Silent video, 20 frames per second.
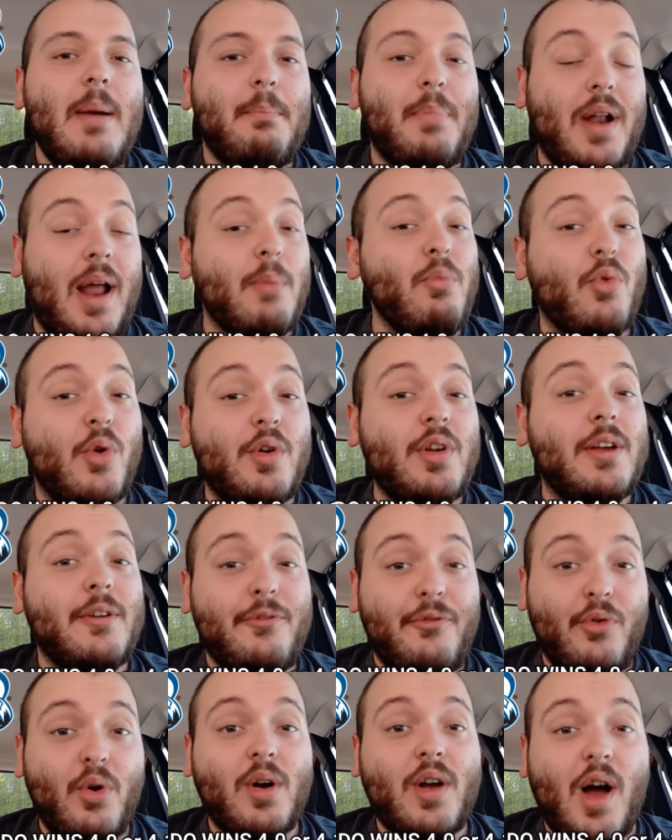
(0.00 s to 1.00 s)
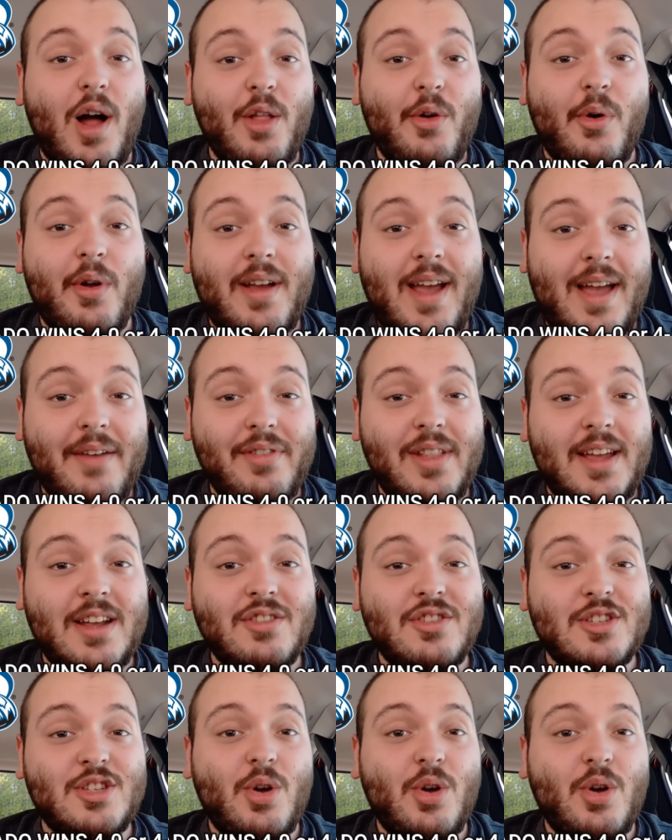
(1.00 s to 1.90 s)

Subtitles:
but I'm rooting for Colorado Avalanche,